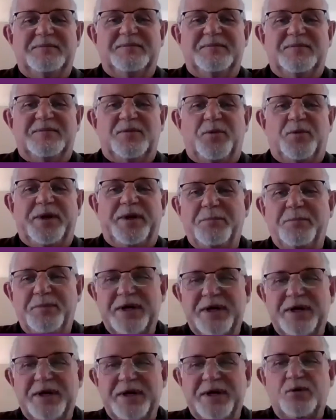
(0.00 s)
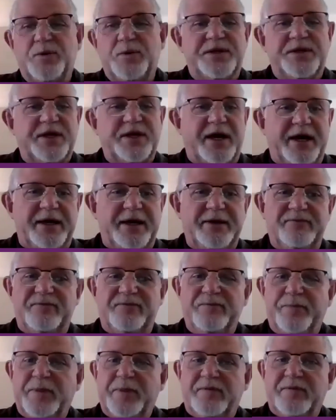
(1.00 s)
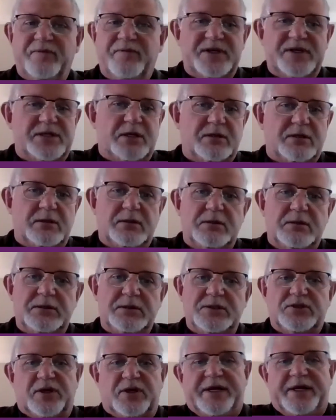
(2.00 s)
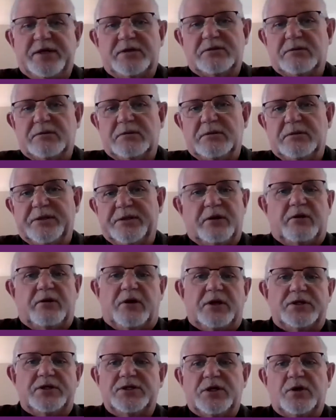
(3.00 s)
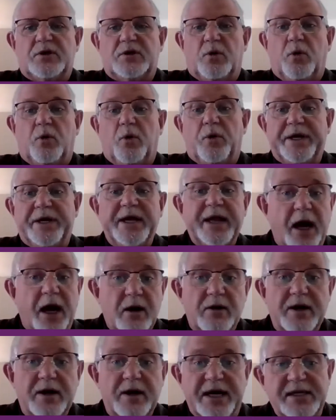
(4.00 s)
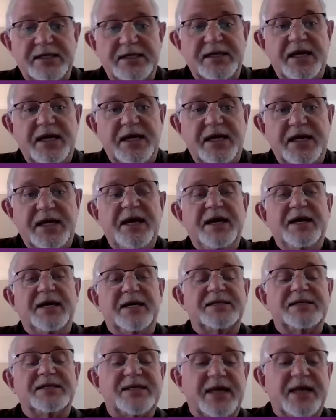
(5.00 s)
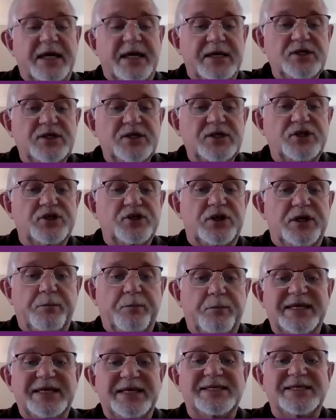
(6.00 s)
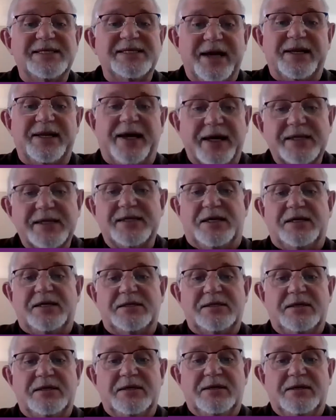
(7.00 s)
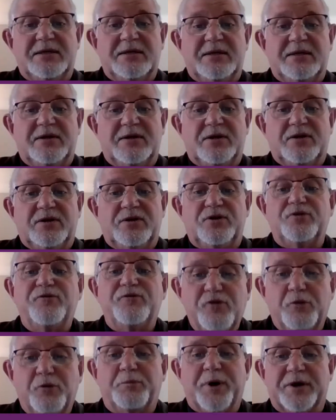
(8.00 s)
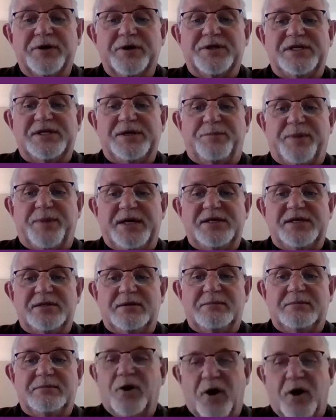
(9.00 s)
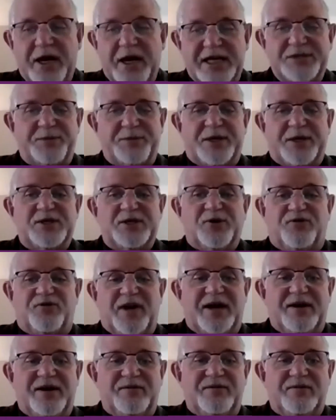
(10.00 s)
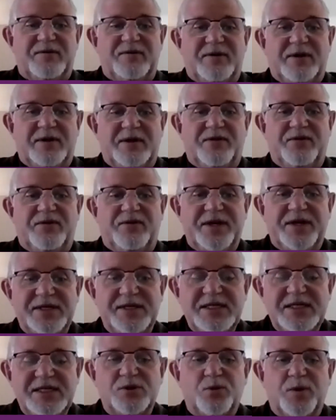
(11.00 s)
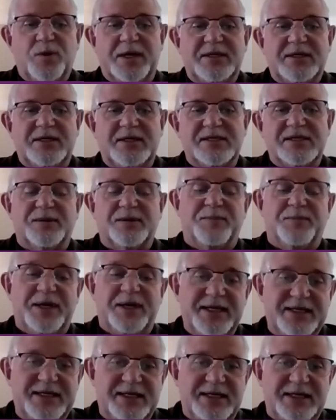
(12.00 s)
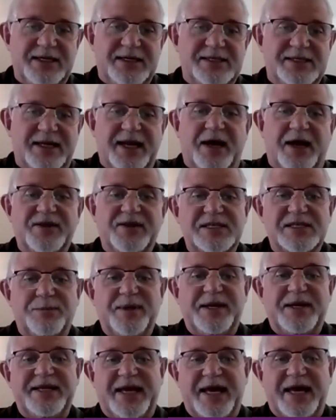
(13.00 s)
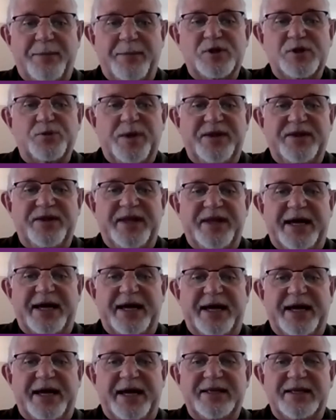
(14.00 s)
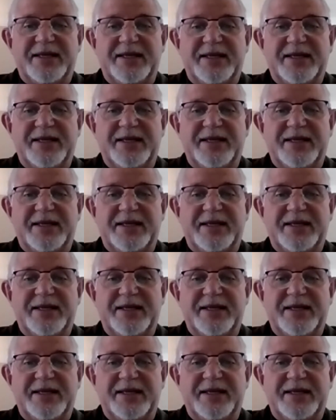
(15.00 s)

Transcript: when a person with a physical, intellectual, neurological, or in our case, a sensory impairment is denied access to full participation in all aspects of life. This is what disability is, and how disability happens when that